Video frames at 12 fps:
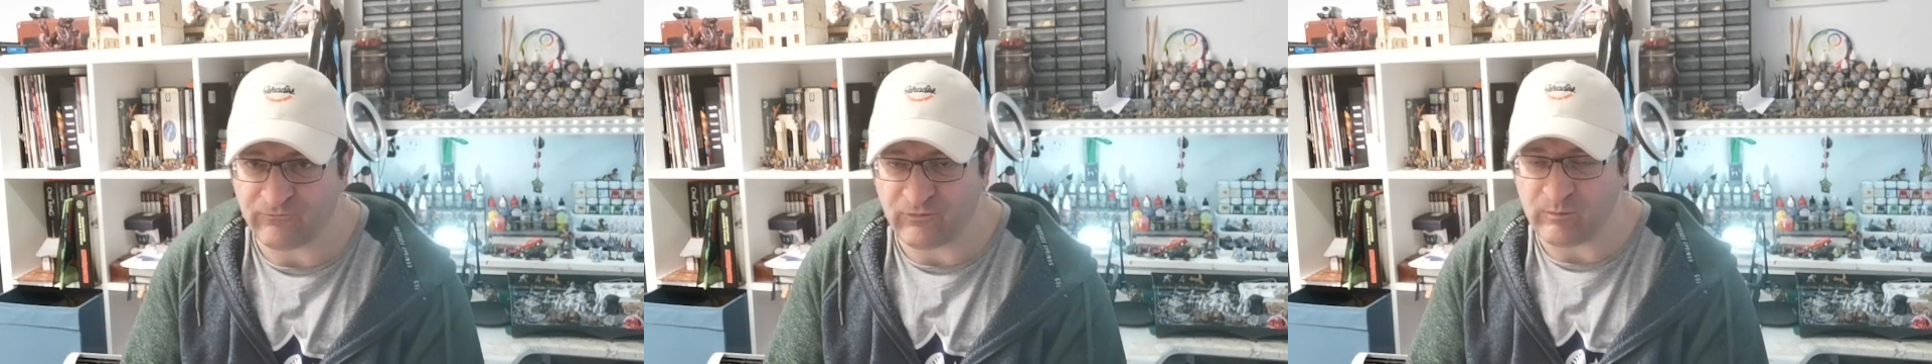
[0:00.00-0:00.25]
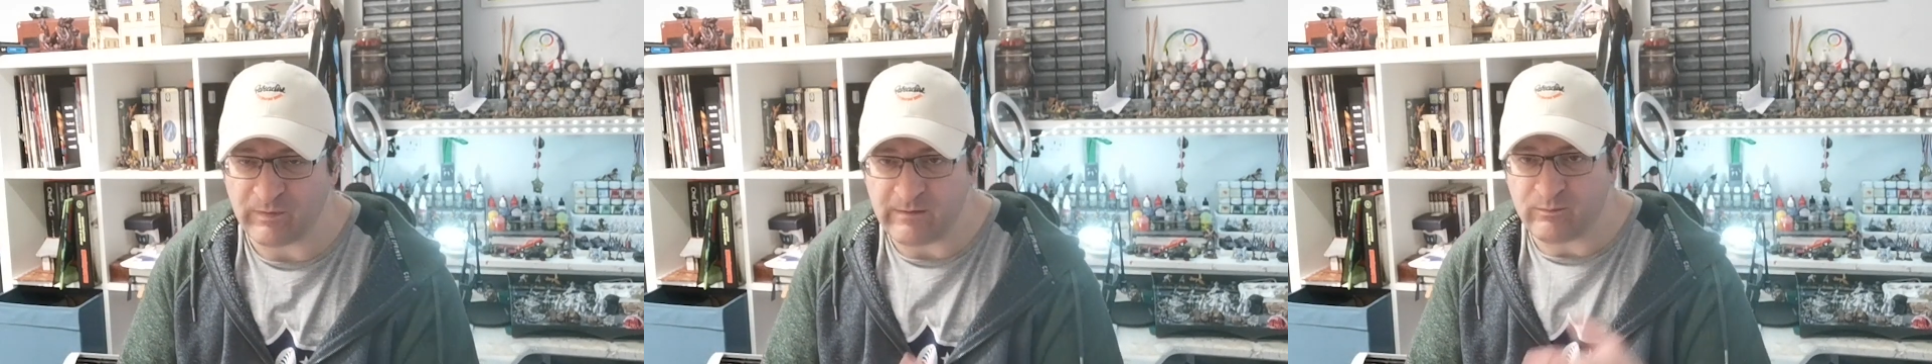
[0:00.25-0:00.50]

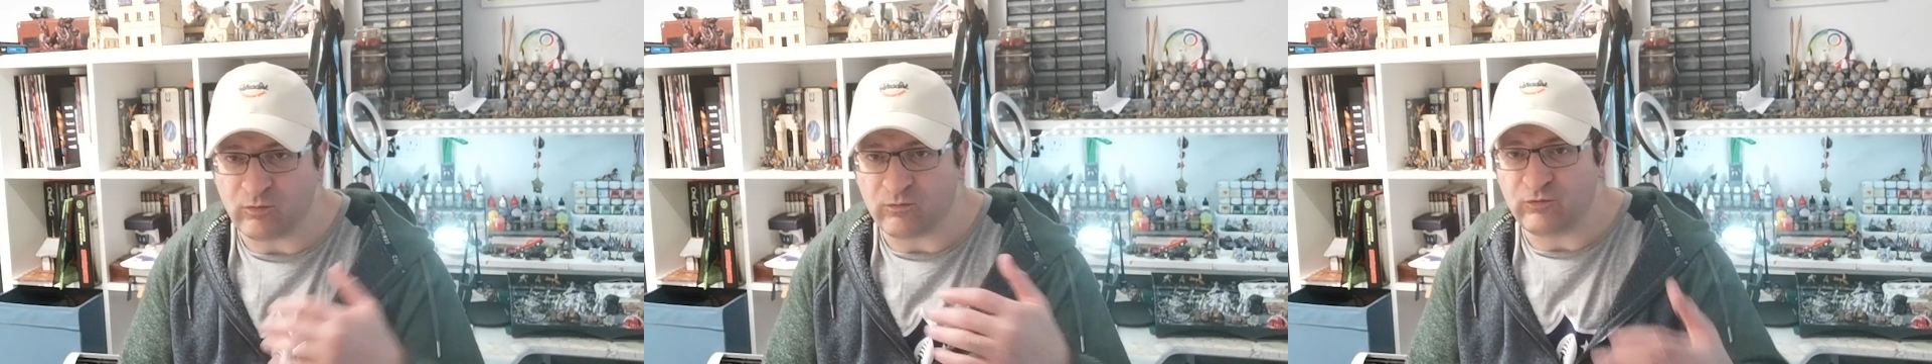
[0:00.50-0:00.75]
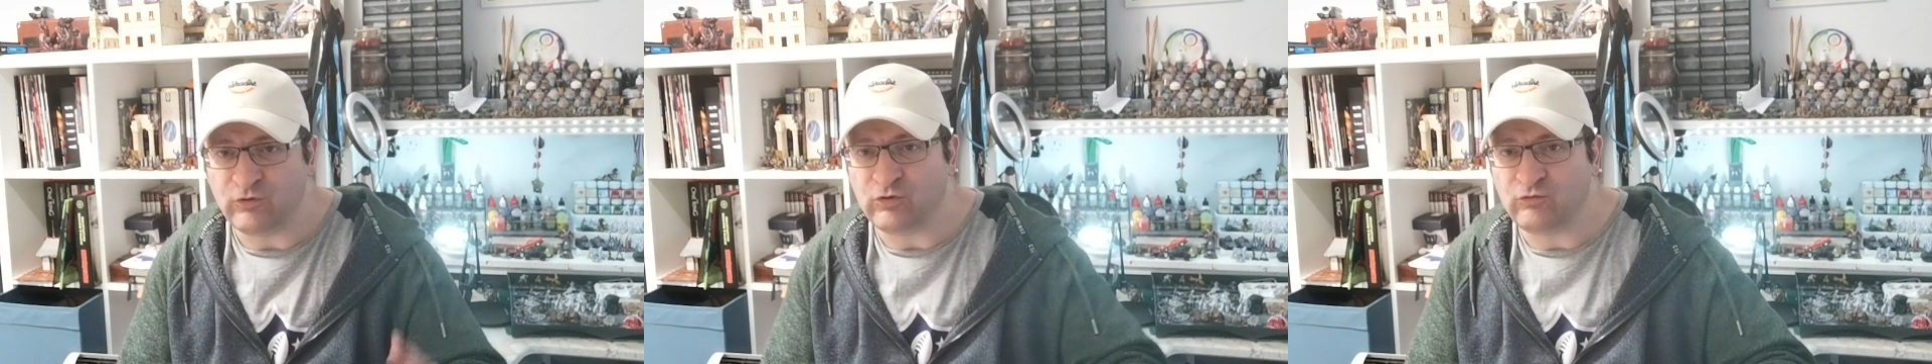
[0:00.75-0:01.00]
for people
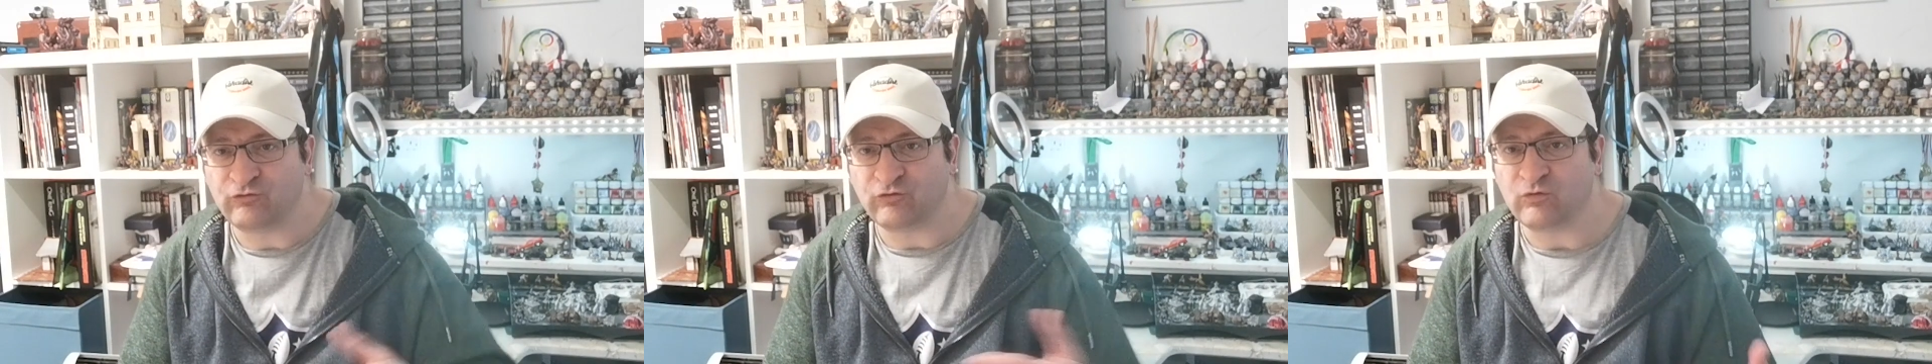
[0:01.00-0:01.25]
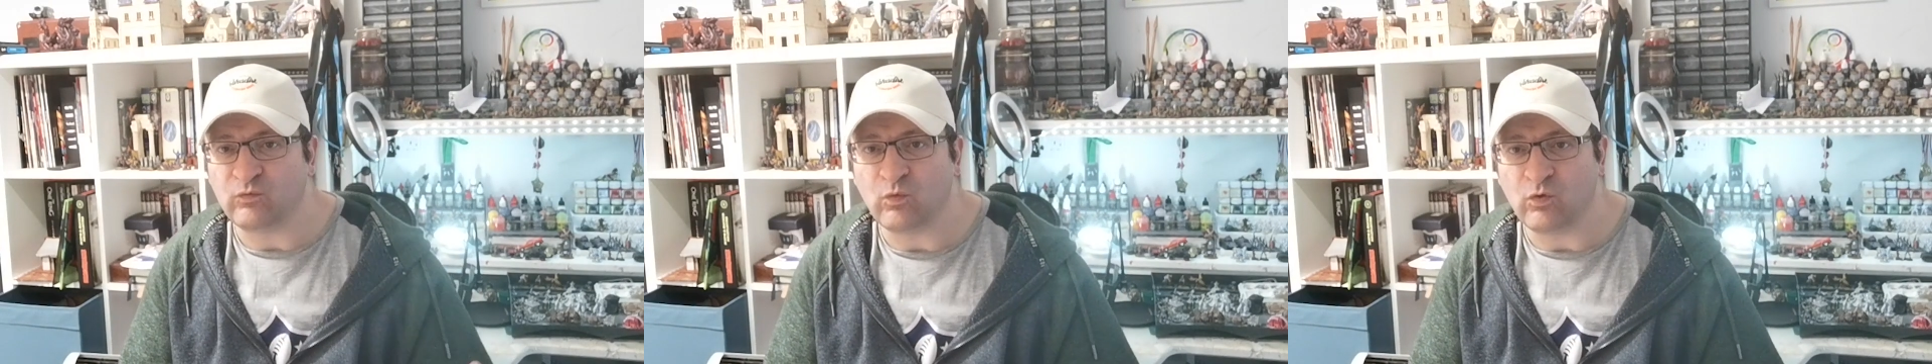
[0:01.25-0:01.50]
new
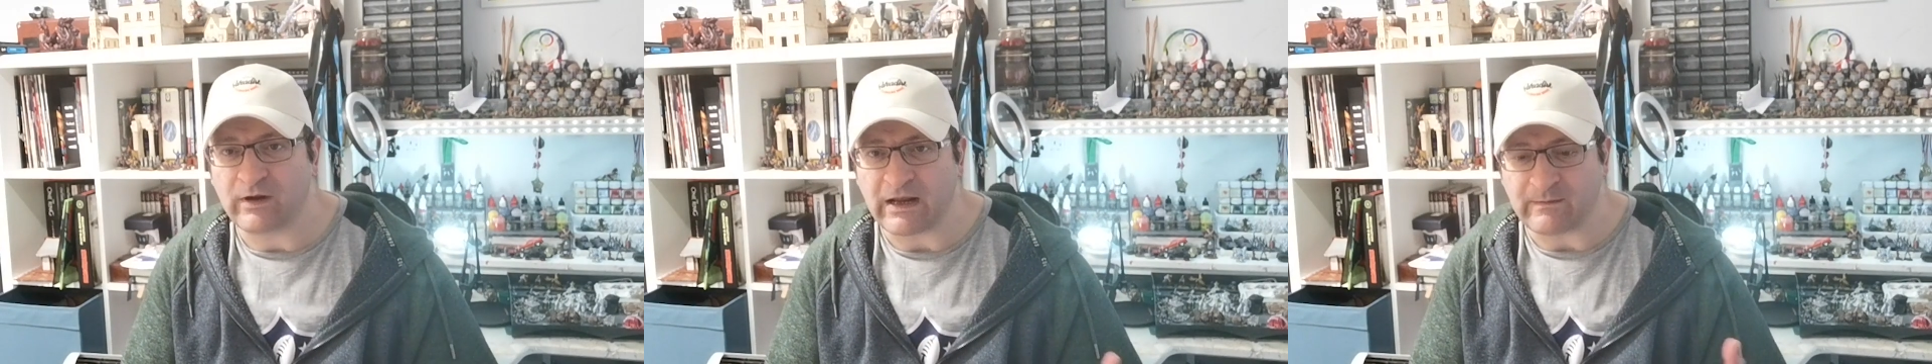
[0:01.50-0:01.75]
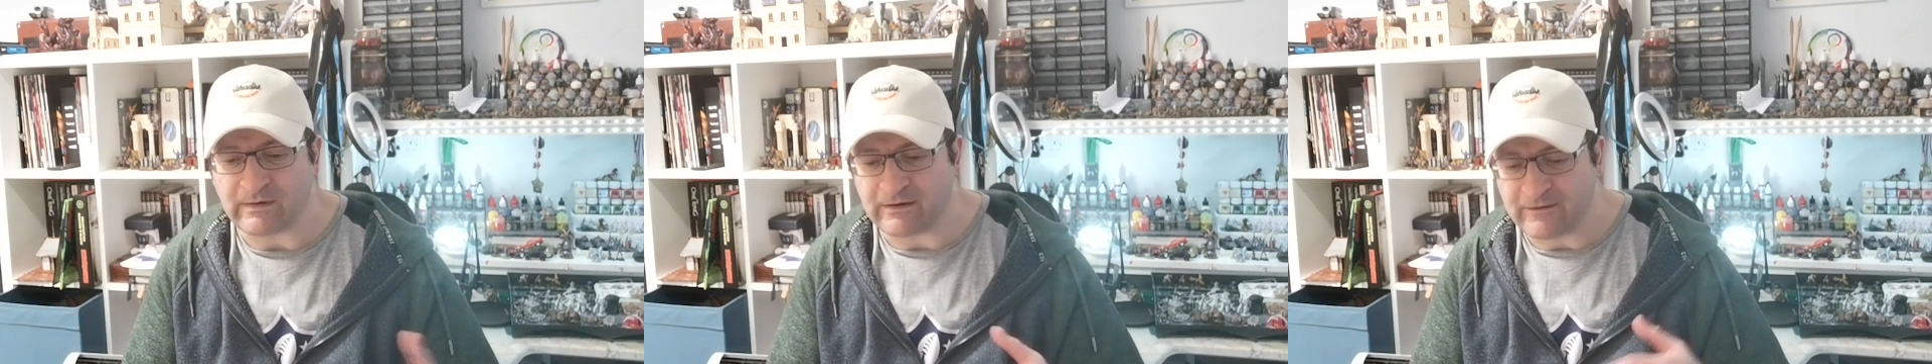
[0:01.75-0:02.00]
to
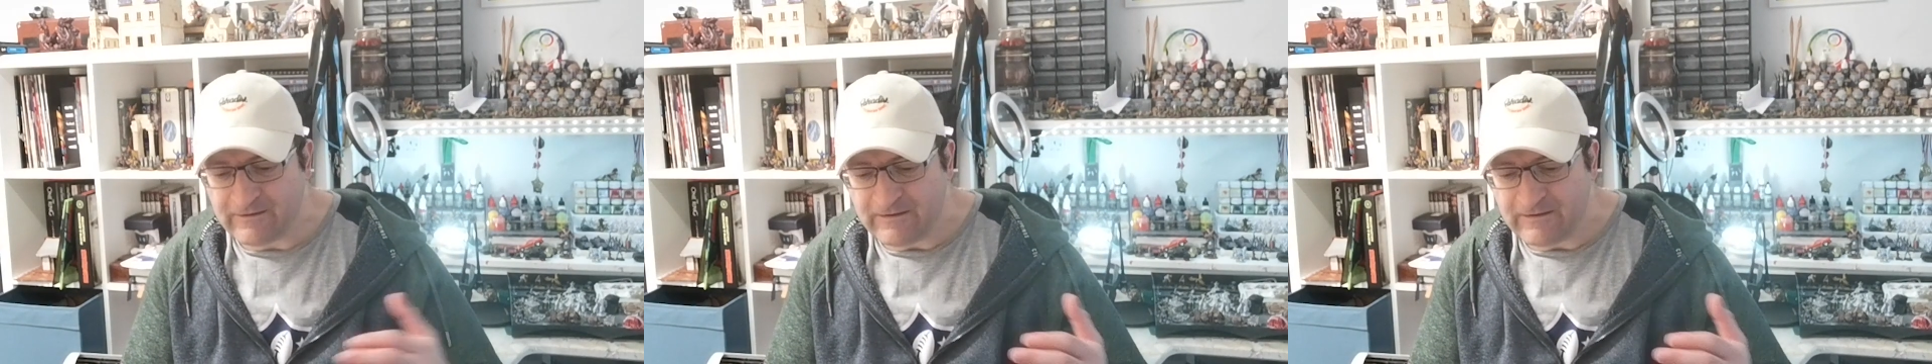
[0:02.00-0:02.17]
wargaming,